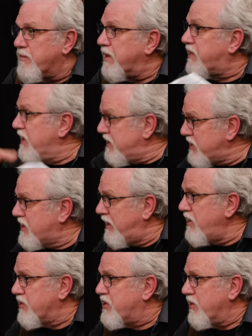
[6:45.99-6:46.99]
But this is
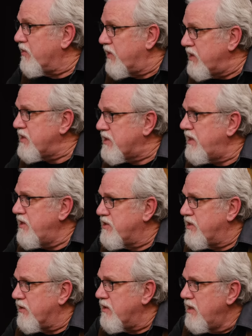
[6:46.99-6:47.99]
clear to you. This is clear
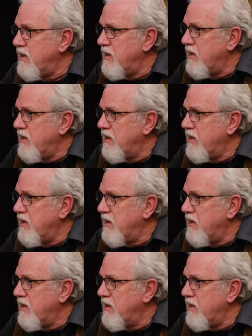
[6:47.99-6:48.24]
to you. That's right.